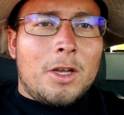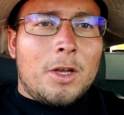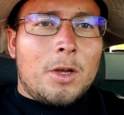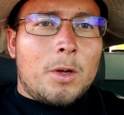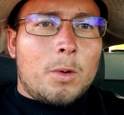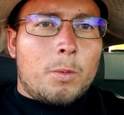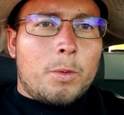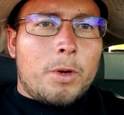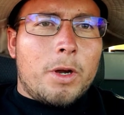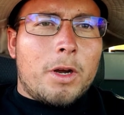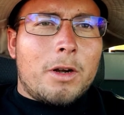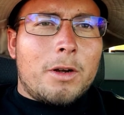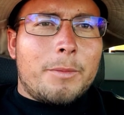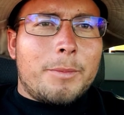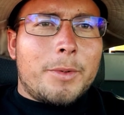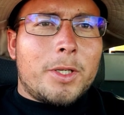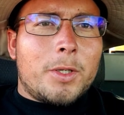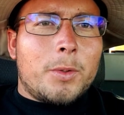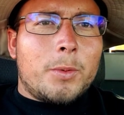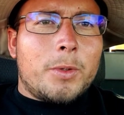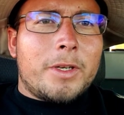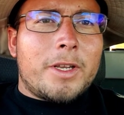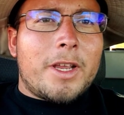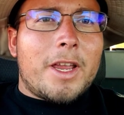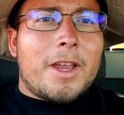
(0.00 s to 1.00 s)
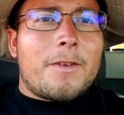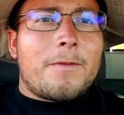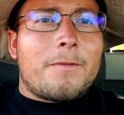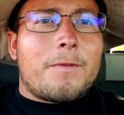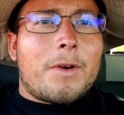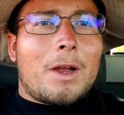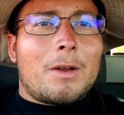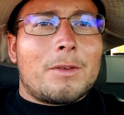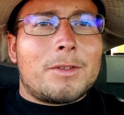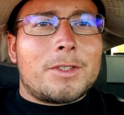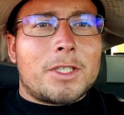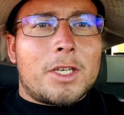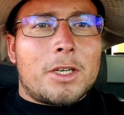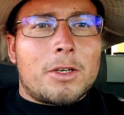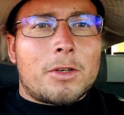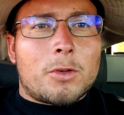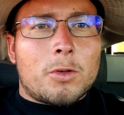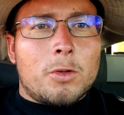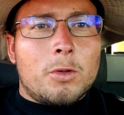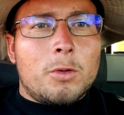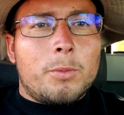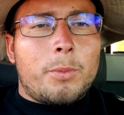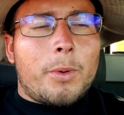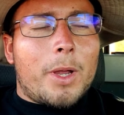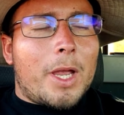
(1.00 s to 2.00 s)
We are going to be doing a five shot
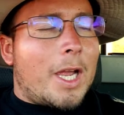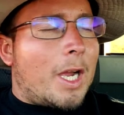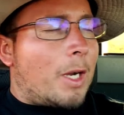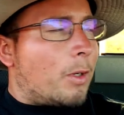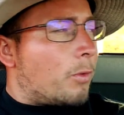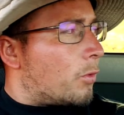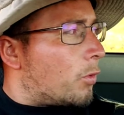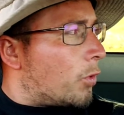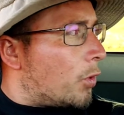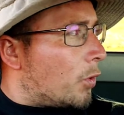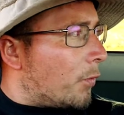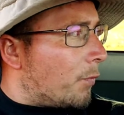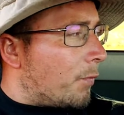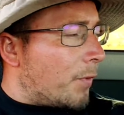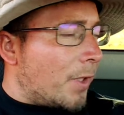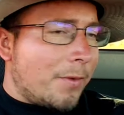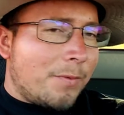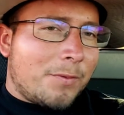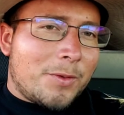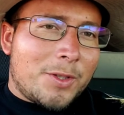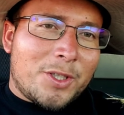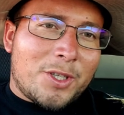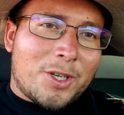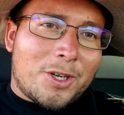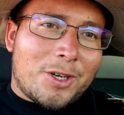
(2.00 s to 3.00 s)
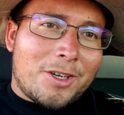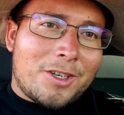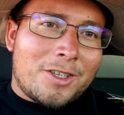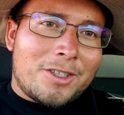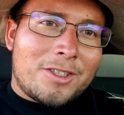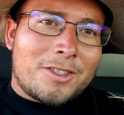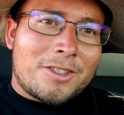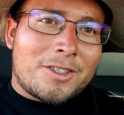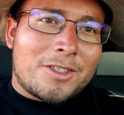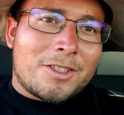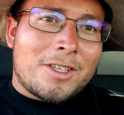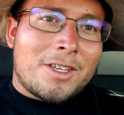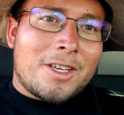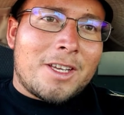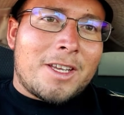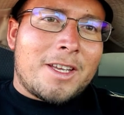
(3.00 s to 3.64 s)
group out to 50 yards.